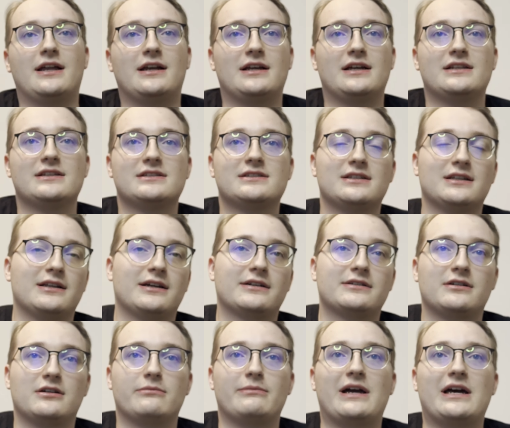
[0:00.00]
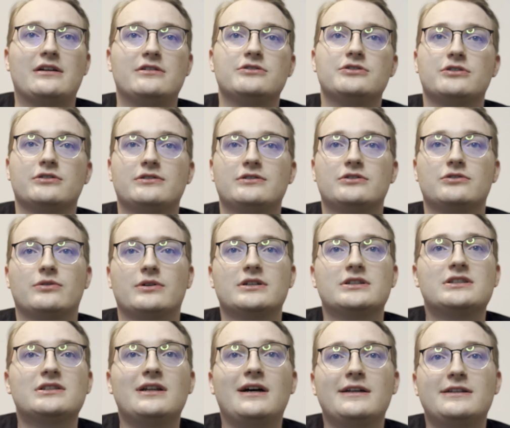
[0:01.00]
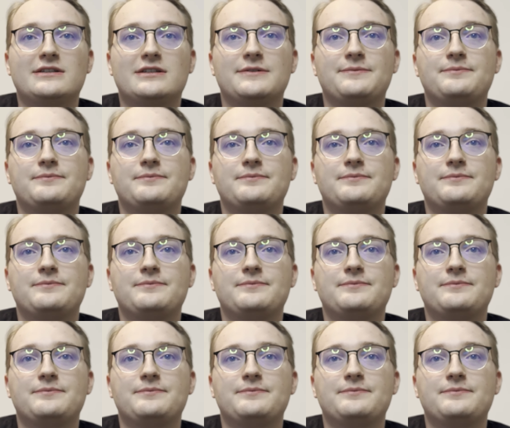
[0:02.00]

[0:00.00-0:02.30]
and select our manager into our slot.